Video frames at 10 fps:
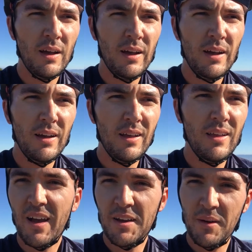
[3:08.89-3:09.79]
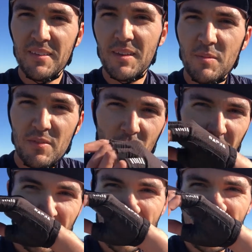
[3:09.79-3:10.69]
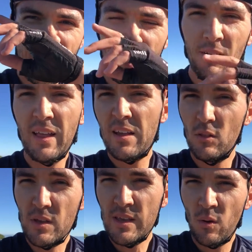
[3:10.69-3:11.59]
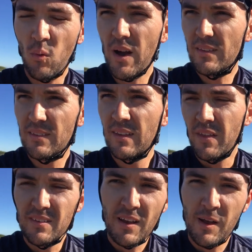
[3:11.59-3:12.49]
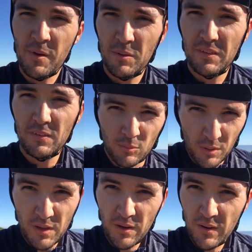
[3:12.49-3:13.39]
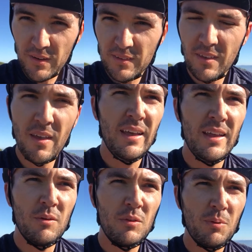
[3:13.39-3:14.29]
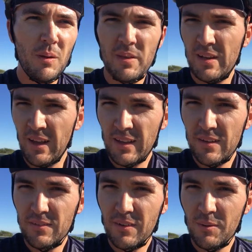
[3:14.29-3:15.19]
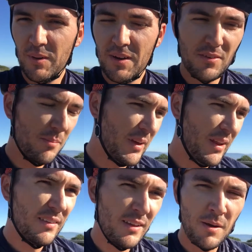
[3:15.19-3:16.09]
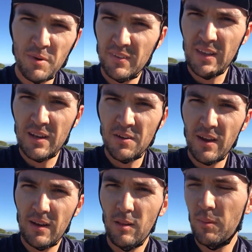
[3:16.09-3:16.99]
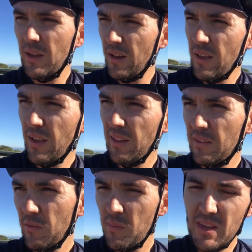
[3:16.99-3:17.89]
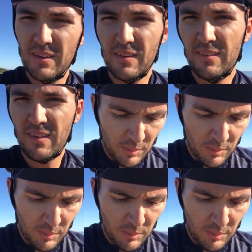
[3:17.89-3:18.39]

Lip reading: I know I said before that I don't like looking at watts. For this time I was super curious, and it was probably a negative or whatever, but because the numbers get in your head a little bit, at least for me it does.